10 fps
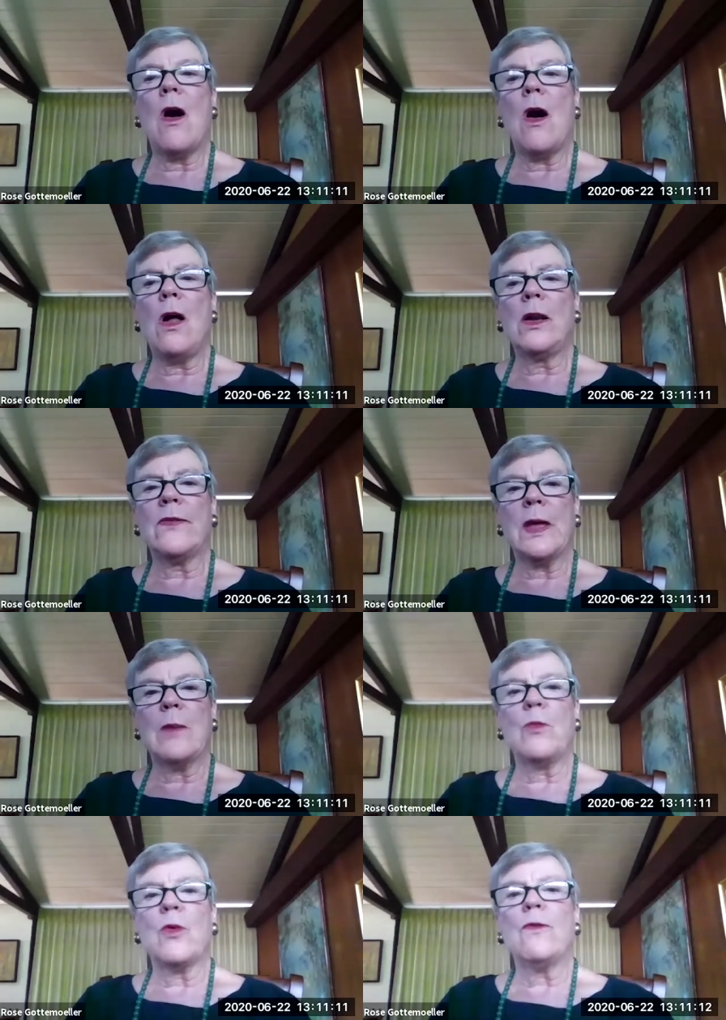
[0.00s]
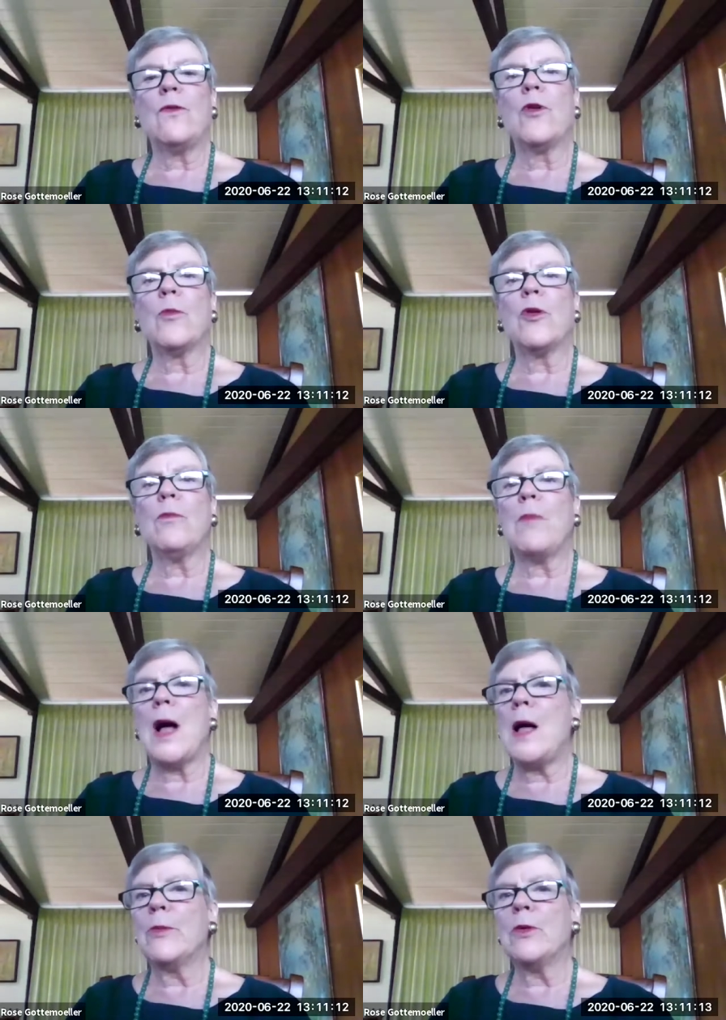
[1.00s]
All of them were former
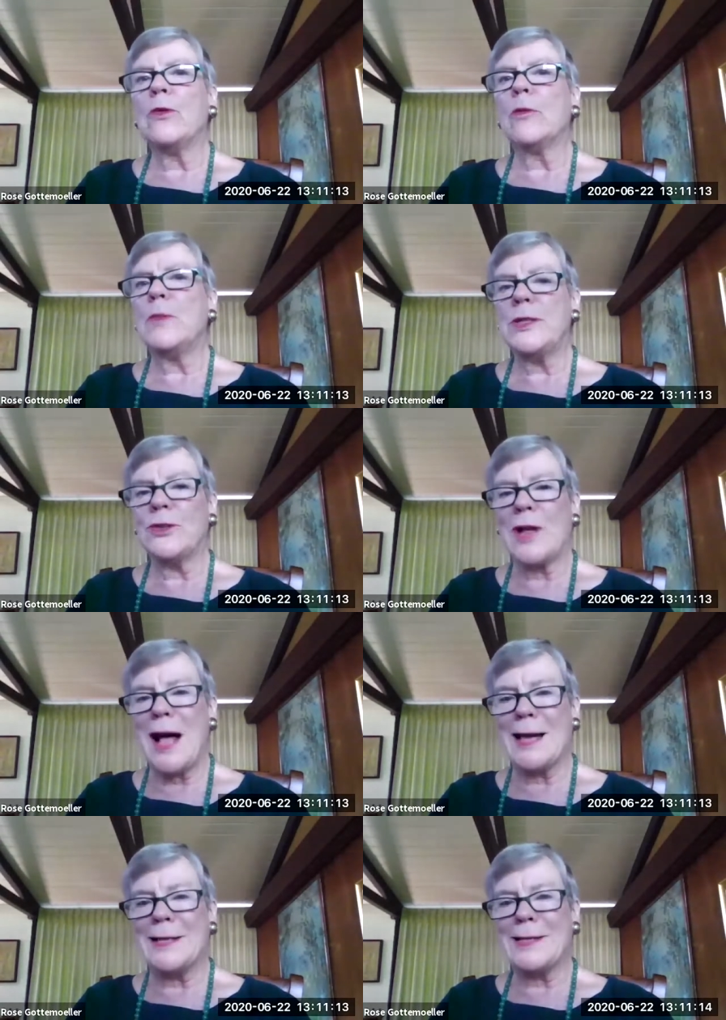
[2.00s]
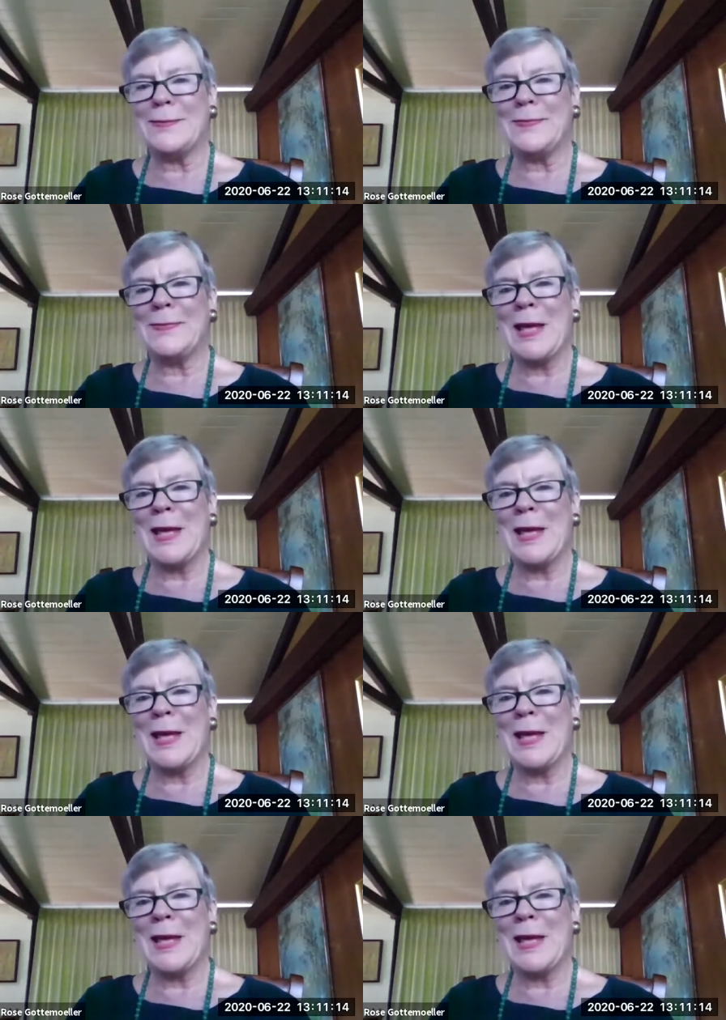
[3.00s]
bomber or missile guys